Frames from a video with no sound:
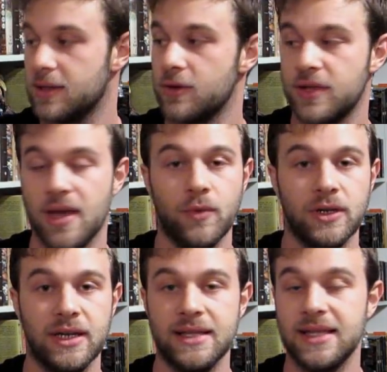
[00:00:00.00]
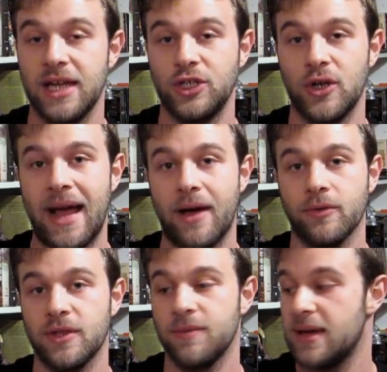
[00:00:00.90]
There's Someone Inside Your
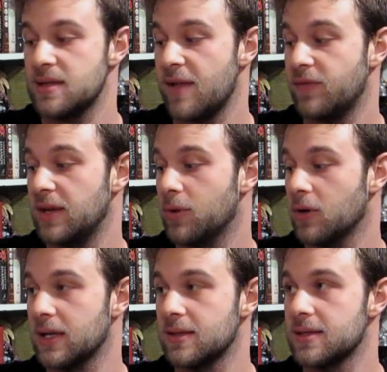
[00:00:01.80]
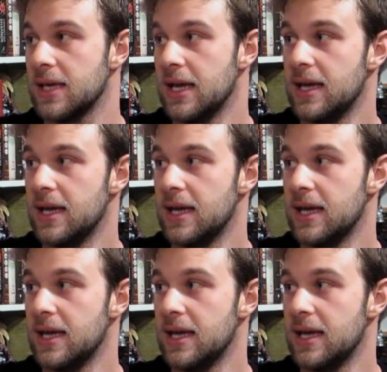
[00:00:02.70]
House by Stephanie Perkins.